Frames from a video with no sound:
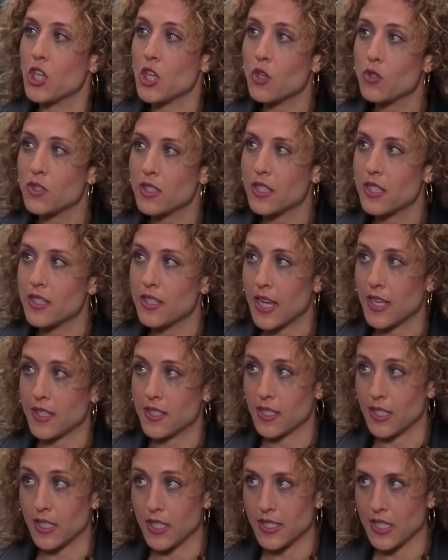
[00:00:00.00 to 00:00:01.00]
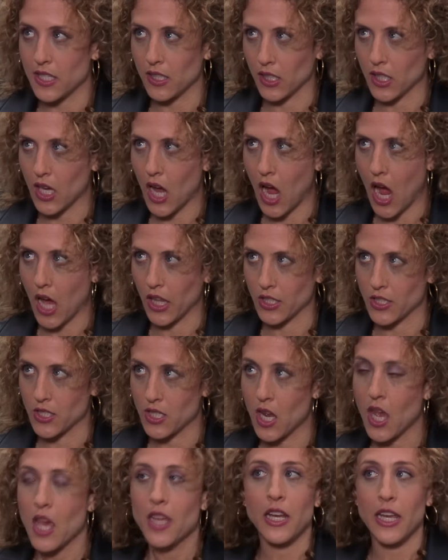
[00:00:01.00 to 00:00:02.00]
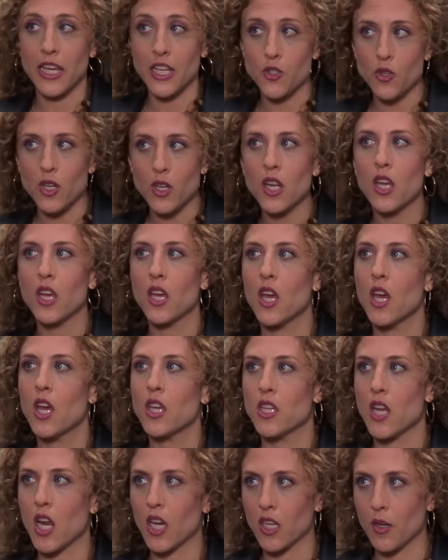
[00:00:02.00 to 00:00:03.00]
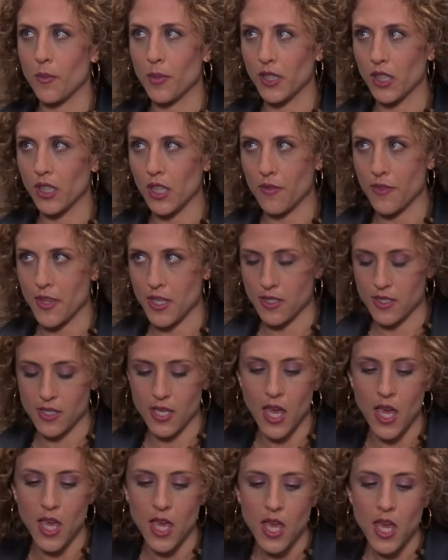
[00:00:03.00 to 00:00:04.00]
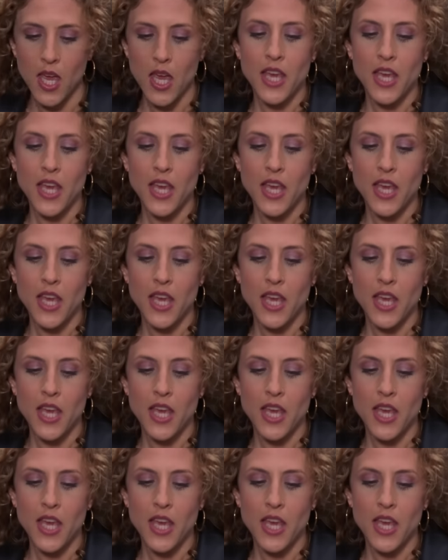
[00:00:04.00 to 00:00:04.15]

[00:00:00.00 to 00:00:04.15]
She used to date Sidney Teal in college. Now, Adrian, you're not going to believe this.